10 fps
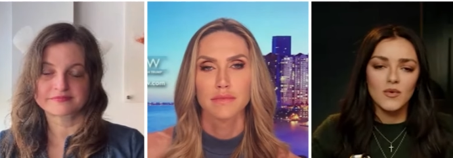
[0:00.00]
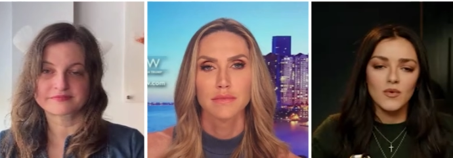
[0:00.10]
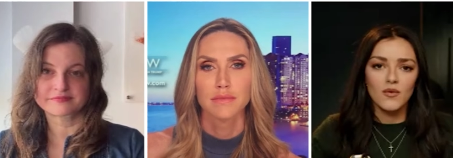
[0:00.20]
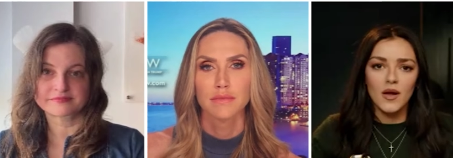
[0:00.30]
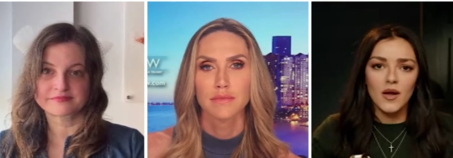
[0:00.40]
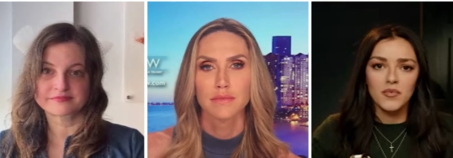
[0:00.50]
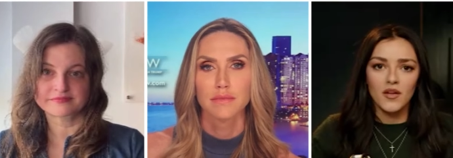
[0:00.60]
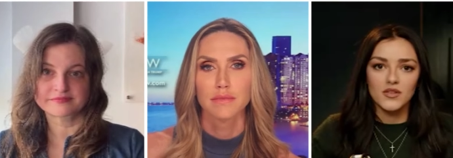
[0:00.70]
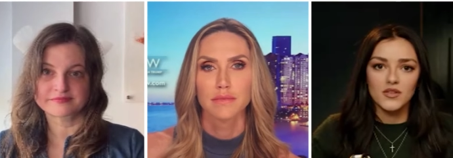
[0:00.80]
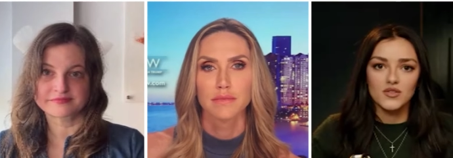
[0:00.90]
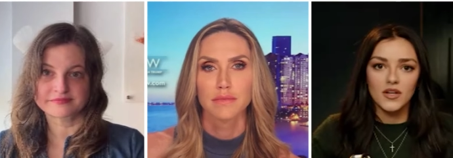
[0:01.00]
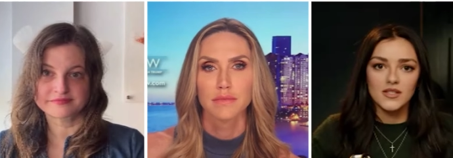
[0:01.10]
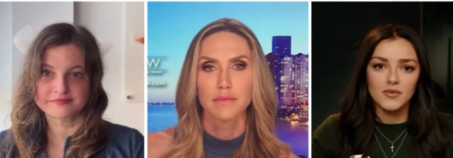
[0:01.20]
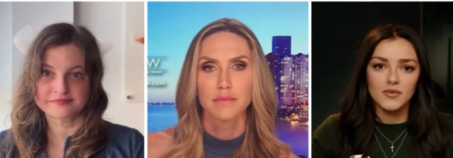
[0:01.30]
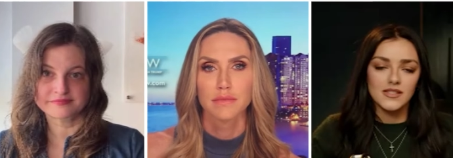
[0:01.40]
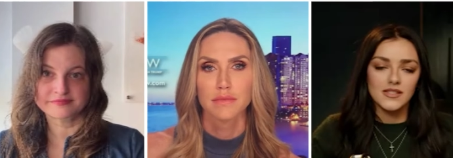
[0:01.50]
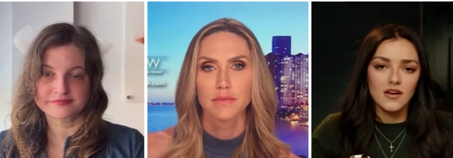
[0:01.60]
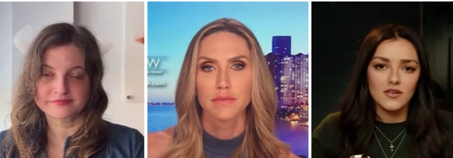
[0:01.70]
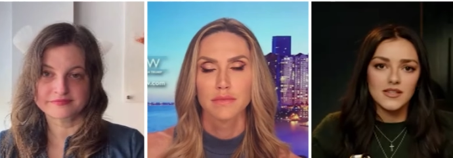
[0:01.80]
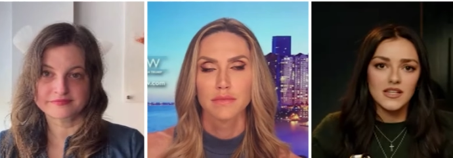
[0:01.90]
Speaker 1: it's running rampant on the streets. We see
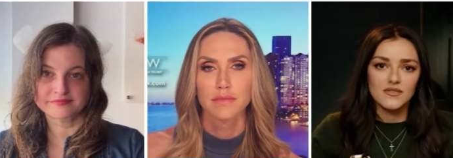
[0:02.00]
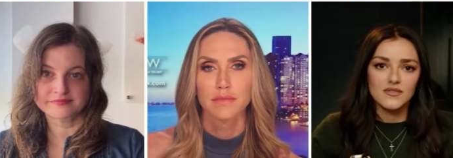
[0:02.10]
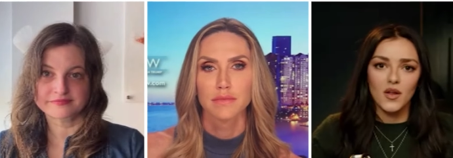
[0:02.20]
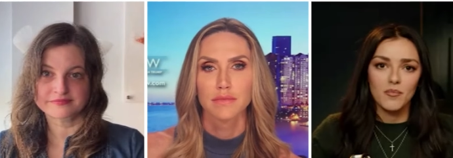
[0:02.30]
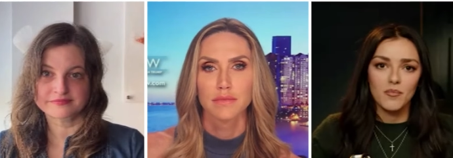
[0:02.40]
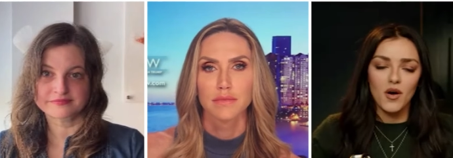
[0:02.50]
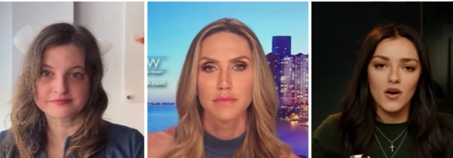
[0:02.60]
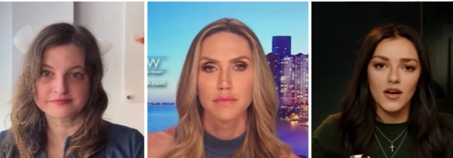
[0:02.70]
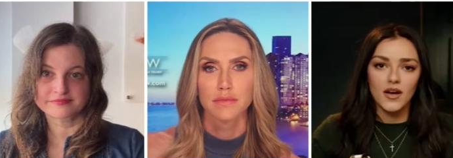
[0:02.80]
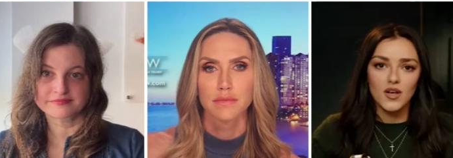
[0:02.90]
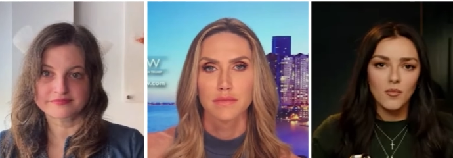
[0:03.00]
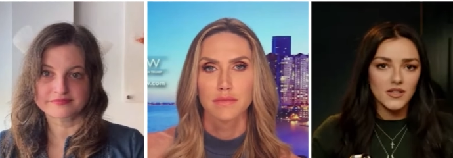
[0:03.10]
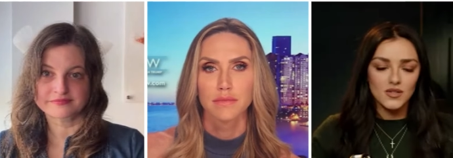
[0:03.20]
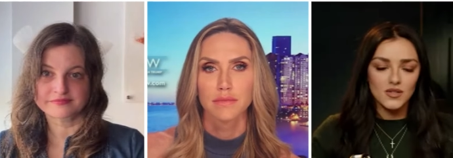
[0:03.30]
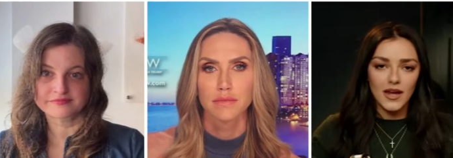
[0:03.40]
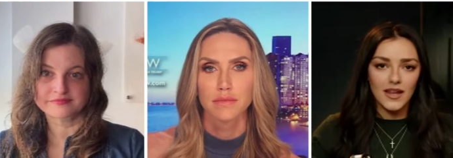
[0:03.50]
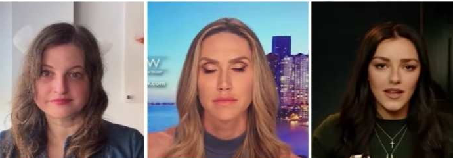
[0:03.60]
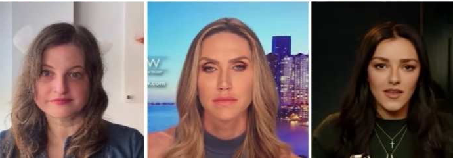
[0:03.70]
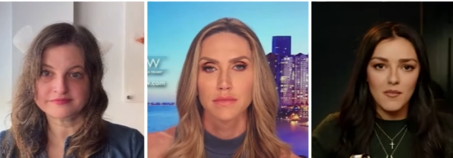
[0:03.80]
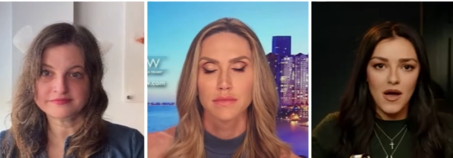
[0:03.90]
our cities fall apart and nobody's doing
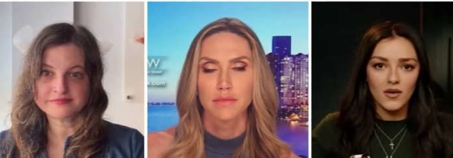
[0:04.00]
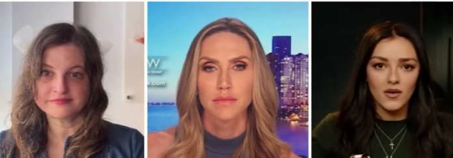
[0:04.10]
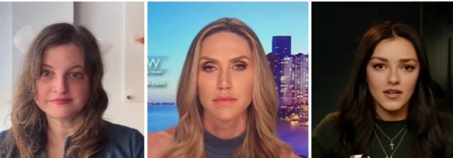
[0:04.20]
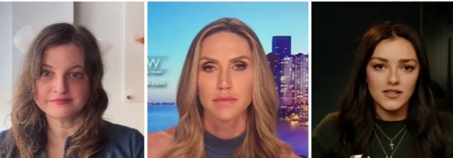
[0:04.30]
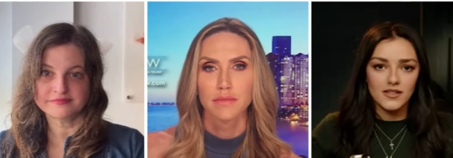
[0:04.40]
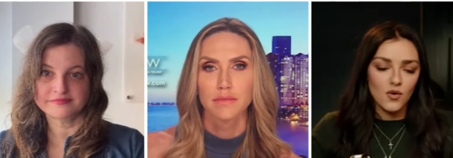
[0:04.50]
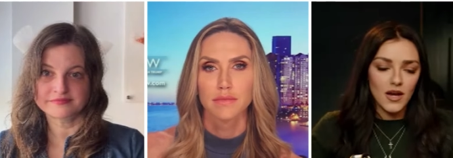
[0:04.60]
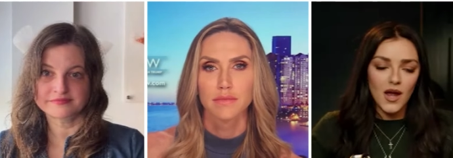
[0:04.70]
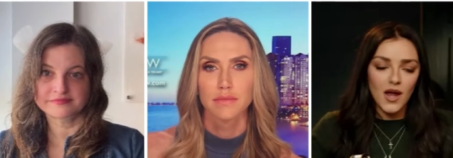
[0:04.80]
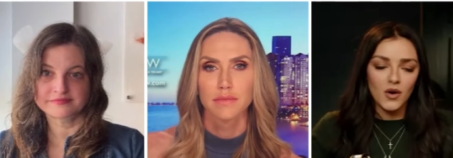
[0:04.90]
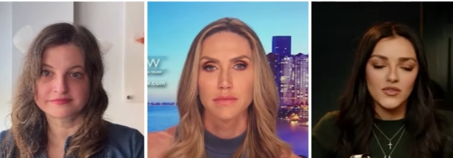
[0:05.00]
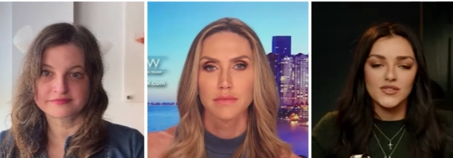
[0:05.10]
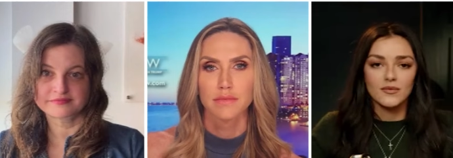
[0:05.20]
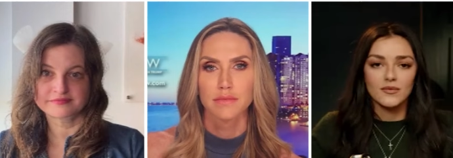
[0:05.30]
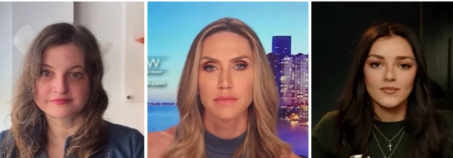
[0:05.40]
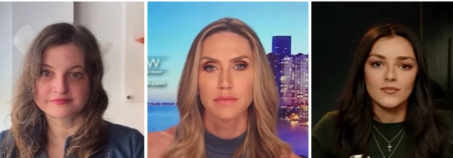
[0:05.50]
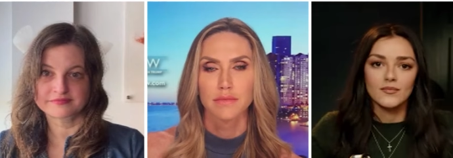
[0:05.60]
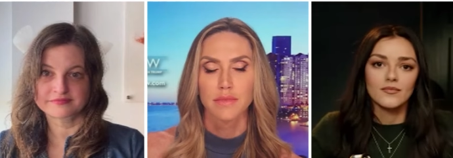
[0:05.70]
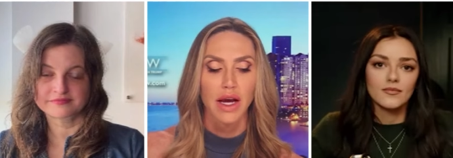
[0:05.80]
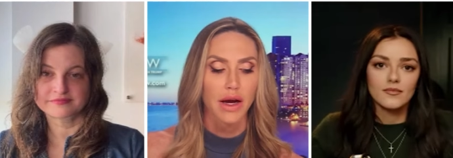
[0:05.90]
anything about it. It's going to get worse.
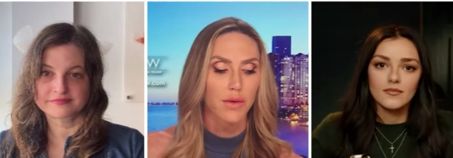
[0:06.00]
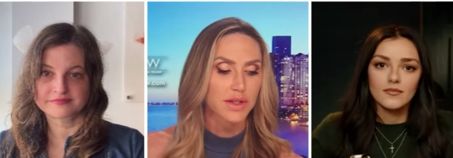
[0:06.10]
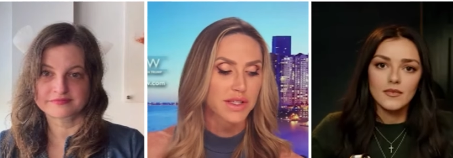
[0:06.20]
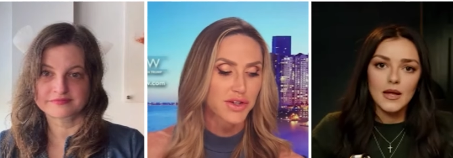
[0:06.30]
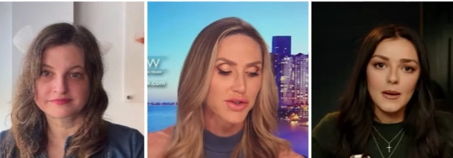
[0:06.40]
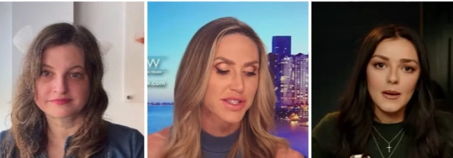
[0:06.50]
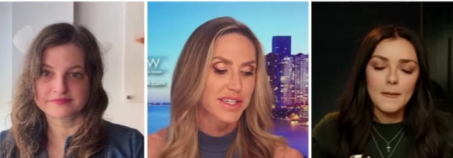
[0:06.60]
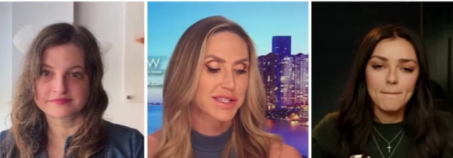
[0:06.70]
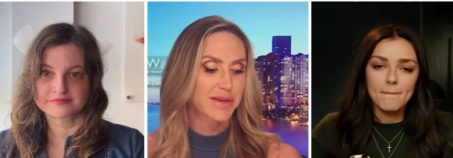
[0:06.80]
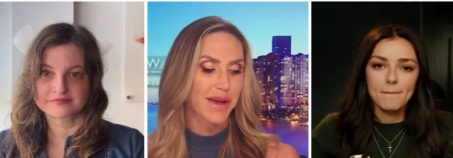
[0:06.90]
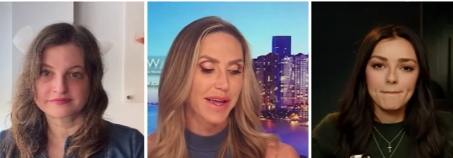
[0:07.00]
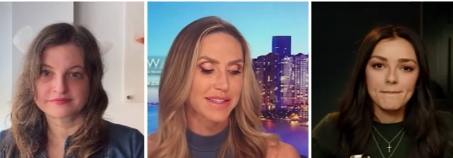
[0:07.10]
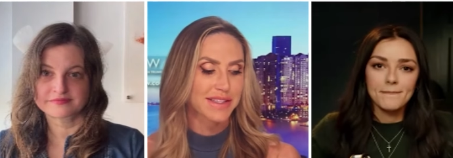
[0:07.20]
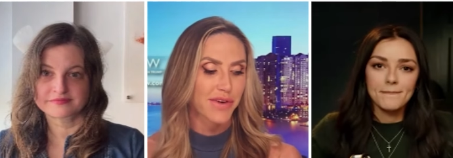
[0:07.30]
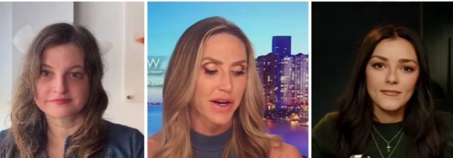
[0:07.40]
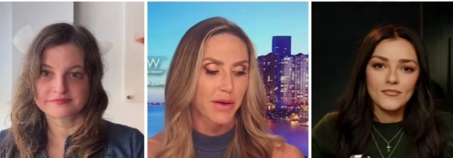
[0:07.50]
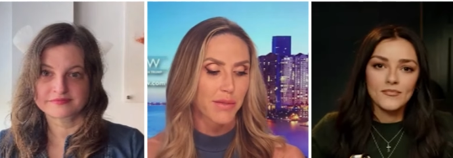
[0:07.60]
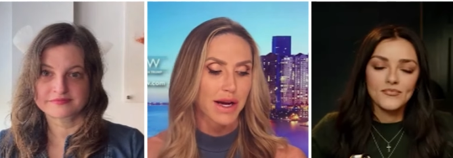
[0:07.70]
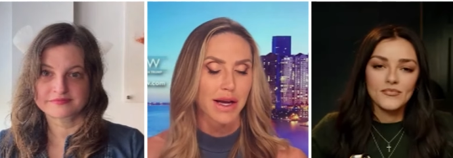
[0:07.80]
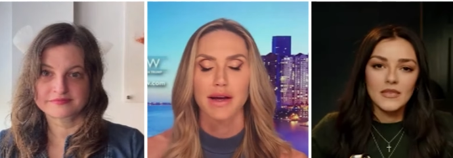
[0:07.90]
Speaker 2: Yeah, and what's interesting to me, it's funny,
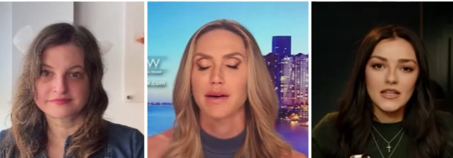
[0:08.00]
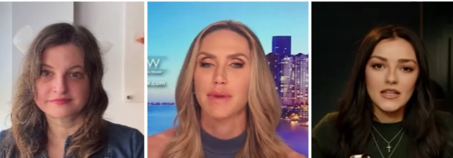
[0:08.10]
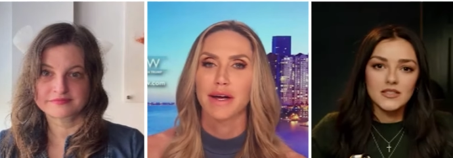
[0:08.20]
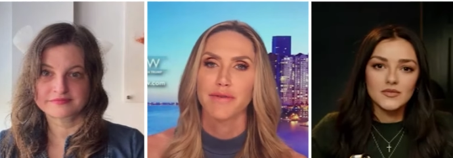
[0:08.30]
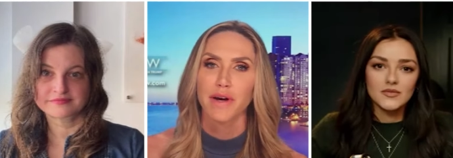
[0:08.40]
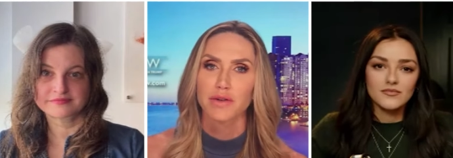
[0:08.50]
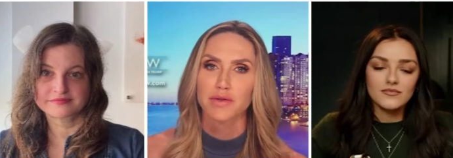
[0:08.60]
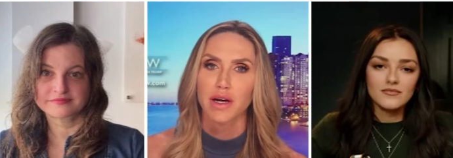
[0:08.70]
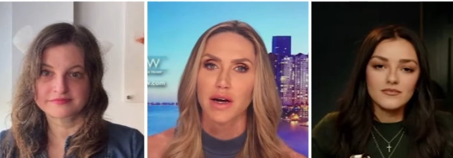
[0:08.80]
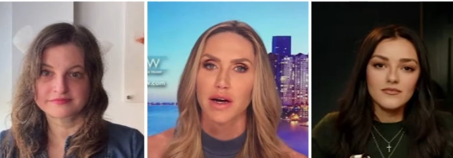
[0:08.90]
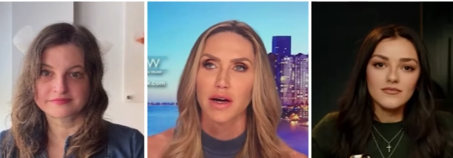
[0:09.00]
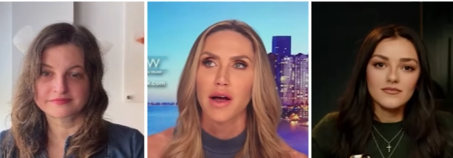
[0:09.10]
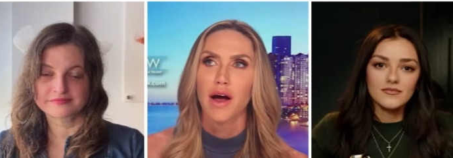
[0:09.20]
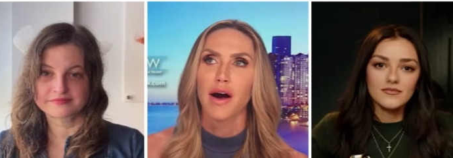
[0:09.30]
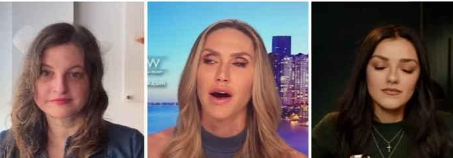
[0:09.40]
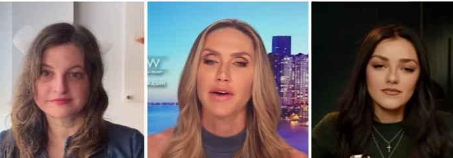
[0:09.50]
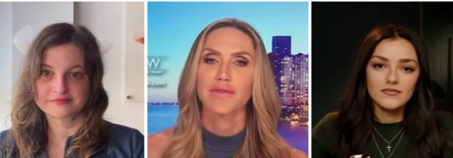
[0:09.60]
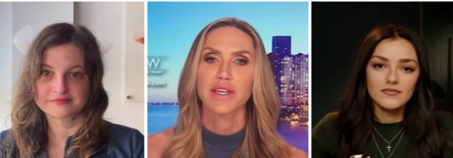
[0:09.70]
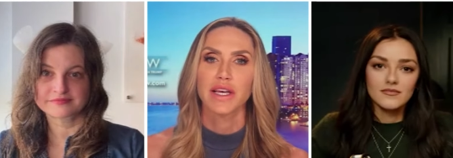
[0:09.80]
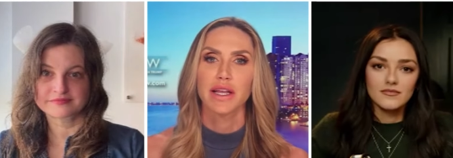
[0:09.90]
my my father-in-law
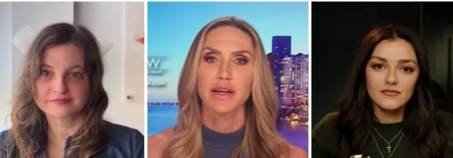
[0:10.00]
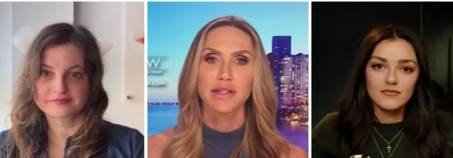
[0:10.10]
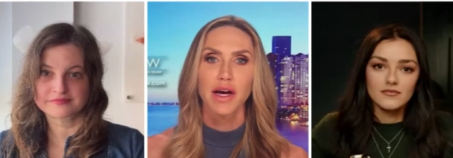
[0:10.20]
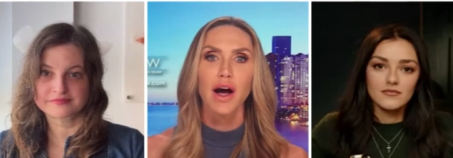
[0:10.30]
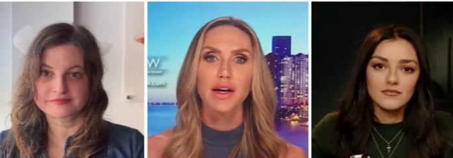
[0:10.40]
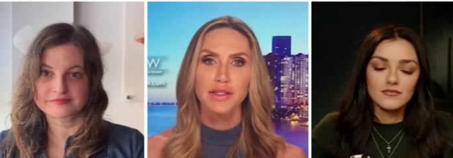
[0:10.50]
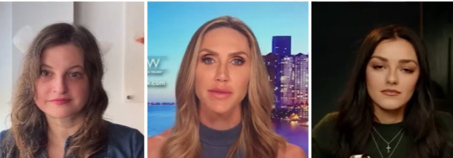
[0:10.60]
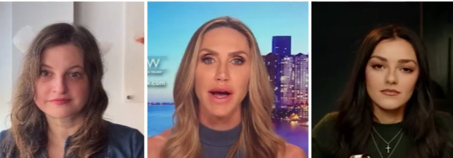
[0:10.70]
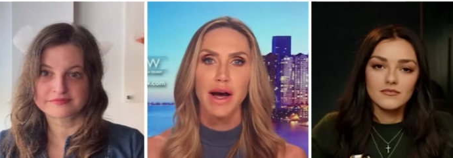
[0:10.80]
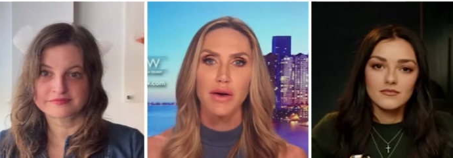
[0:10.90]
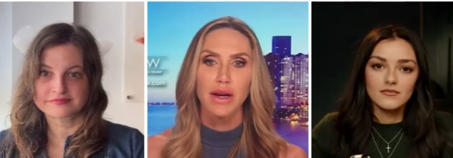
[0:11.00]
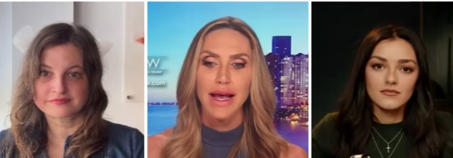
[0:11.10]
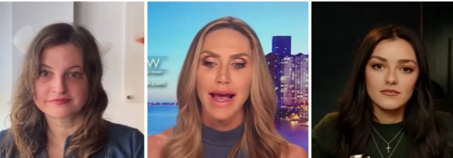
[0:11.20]
often talks about